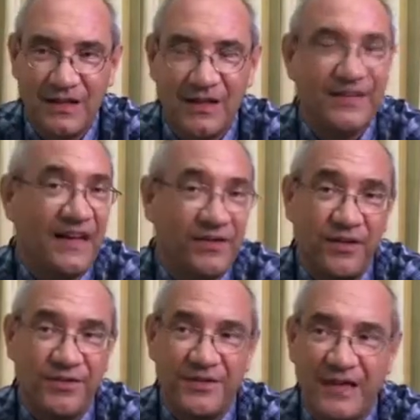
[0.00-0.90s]
and they are
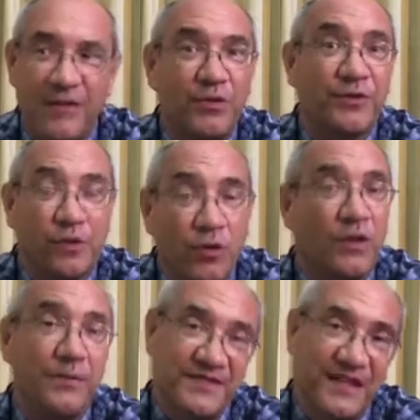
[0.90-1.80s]
not able to
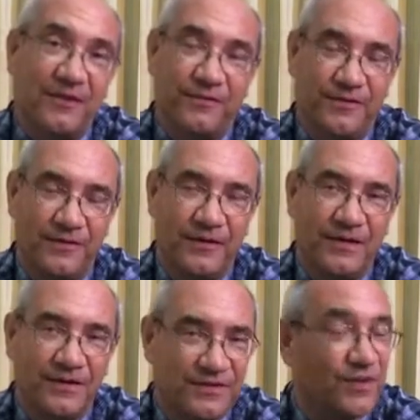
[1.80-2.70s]
call themselves
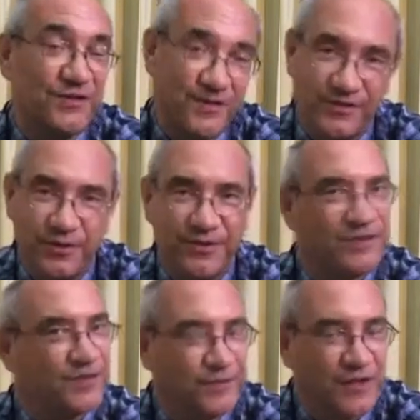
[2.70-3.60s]
sons and
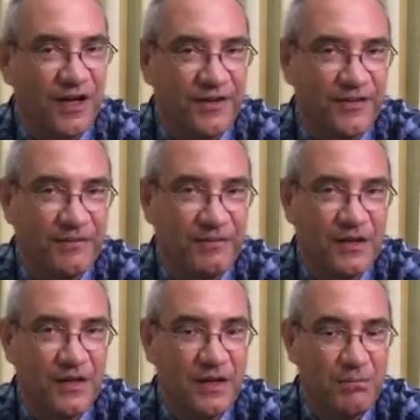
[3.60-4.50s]
daughters of God.
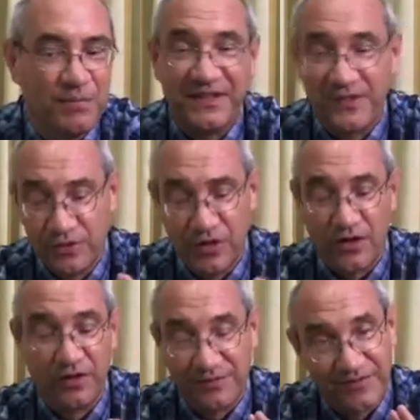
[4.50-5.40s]
But then you
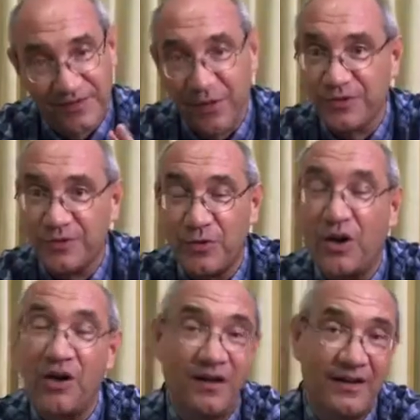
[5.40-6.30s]
are those who
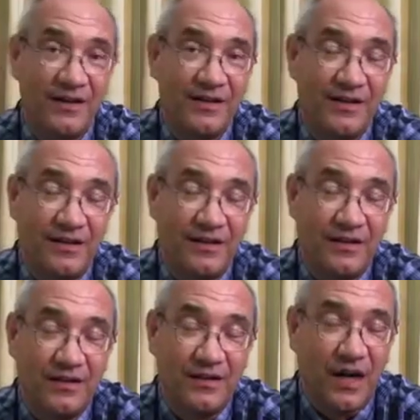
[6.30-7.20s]
are
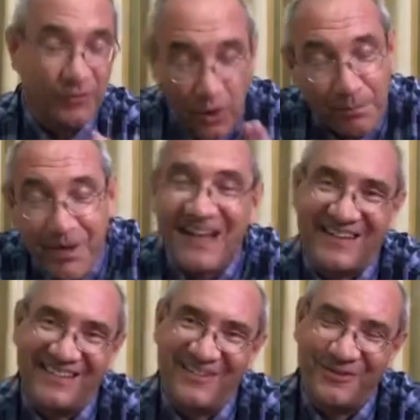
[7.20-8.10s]
have come back
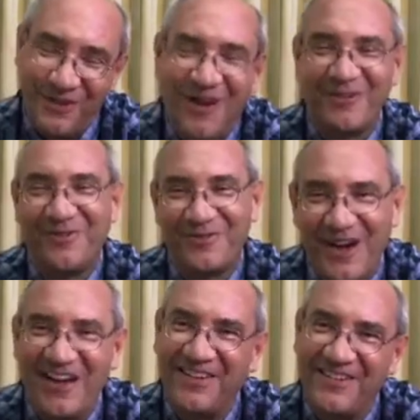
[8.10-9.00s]
to find
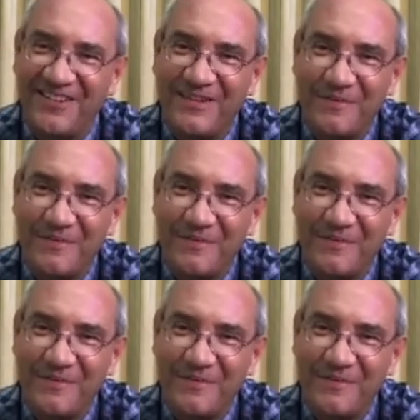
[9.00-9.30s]
find